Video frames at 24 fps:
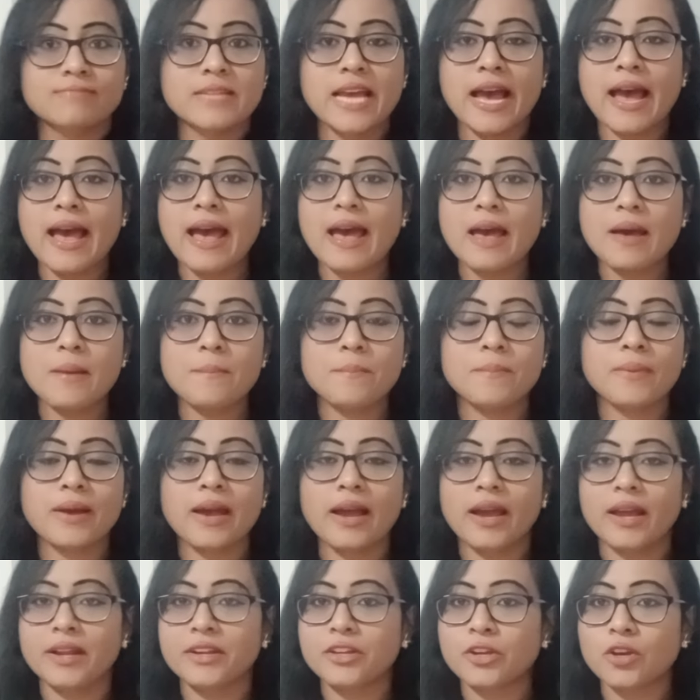app
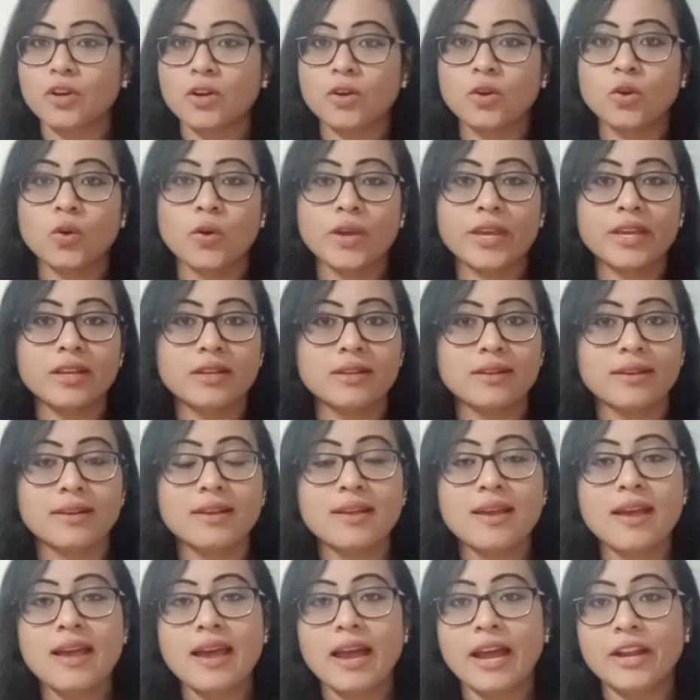and you're going
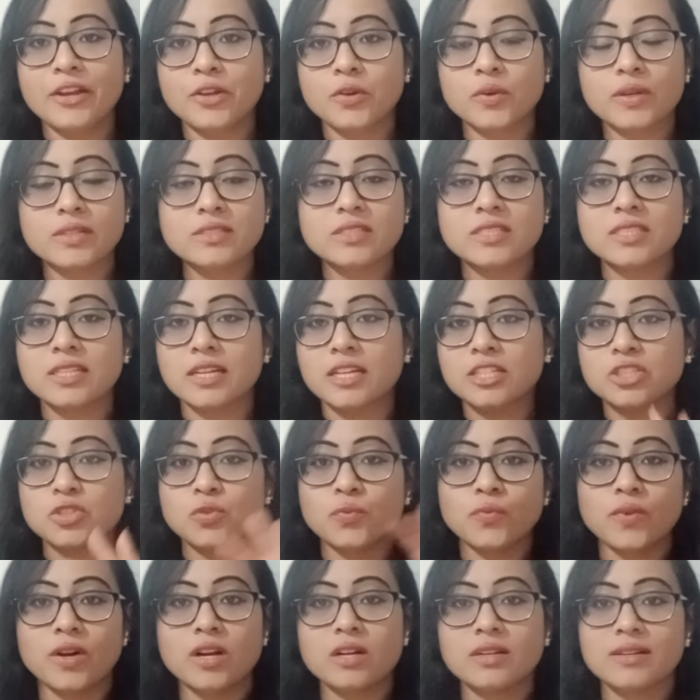and you can search
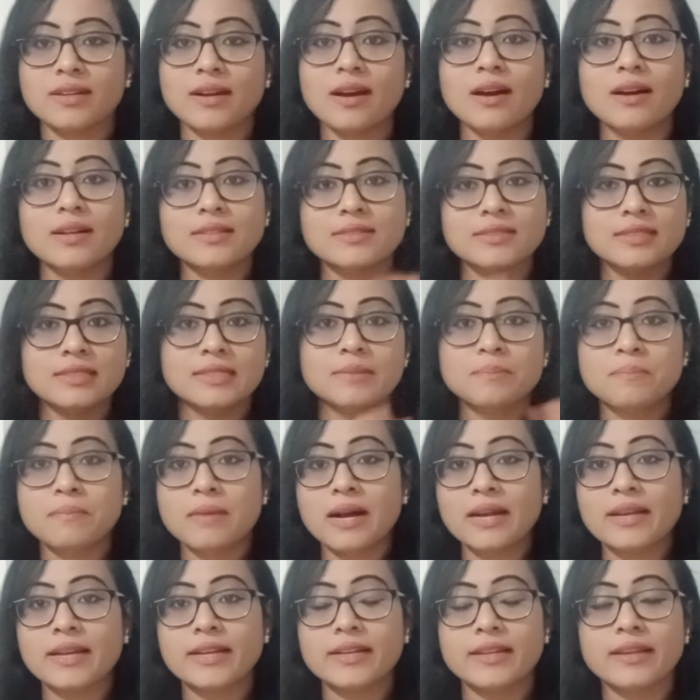what are the
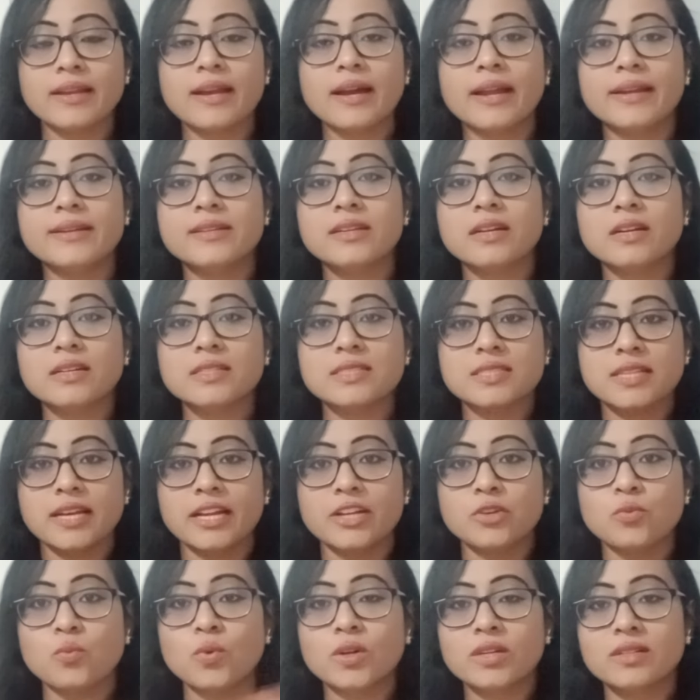marketing ideas
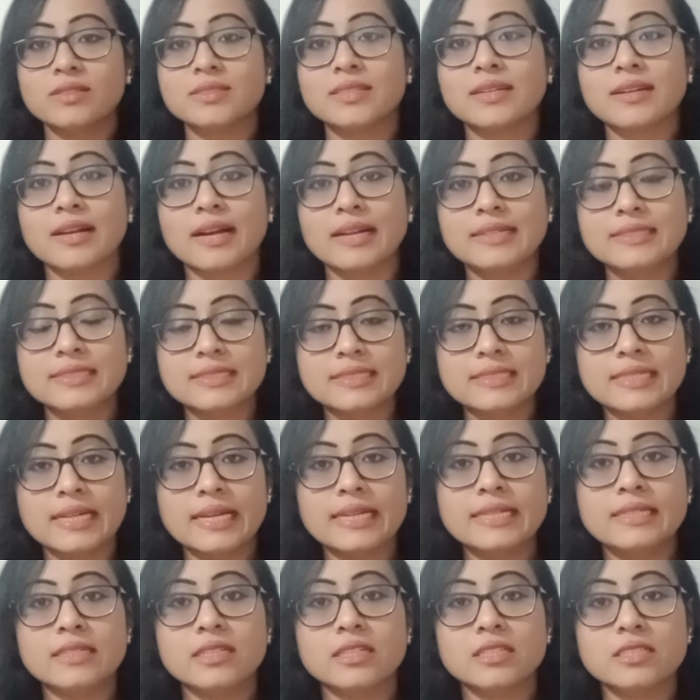and what are the content
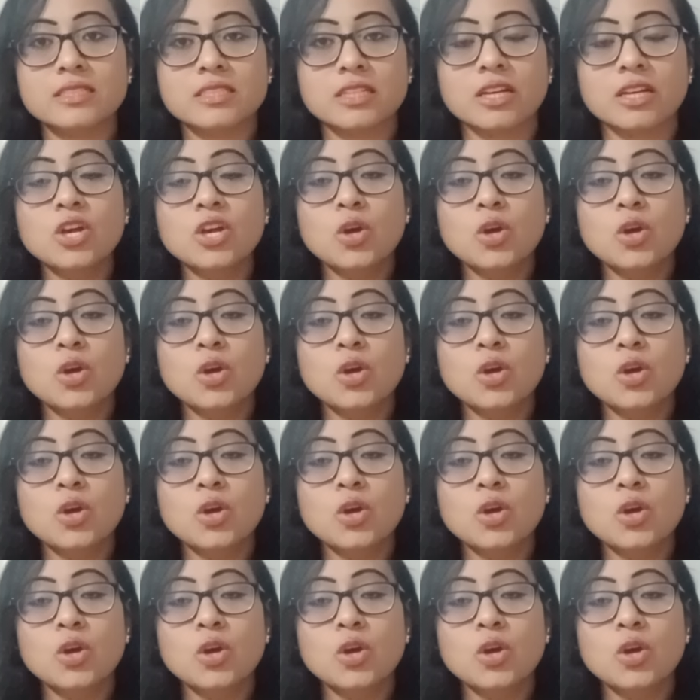ideas,